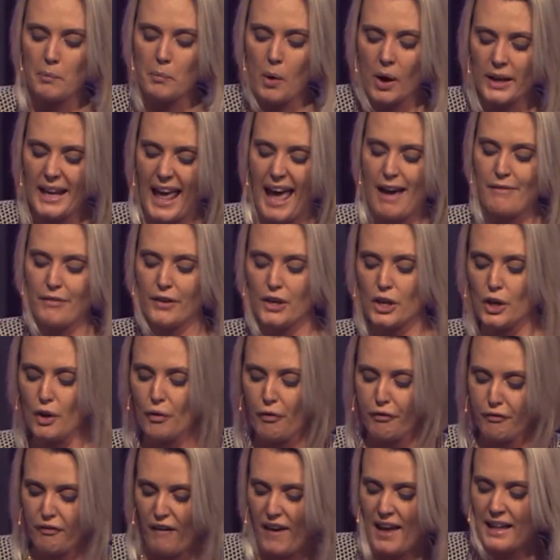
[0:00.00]
whatever you
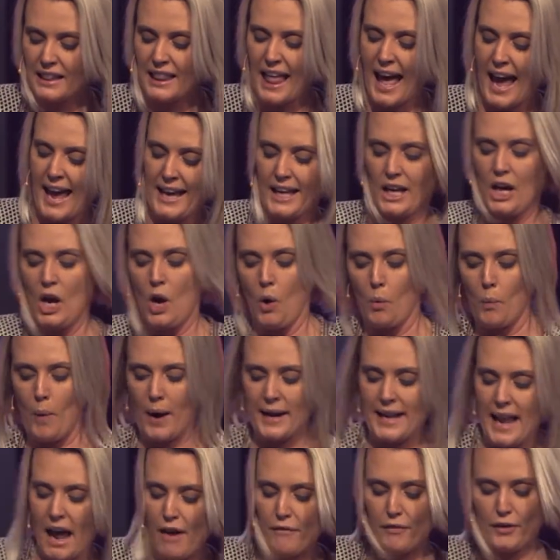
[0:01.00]
feel like,
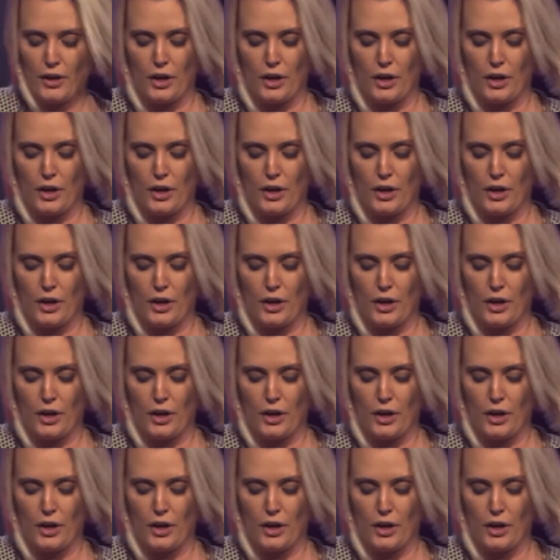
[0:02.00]
whenever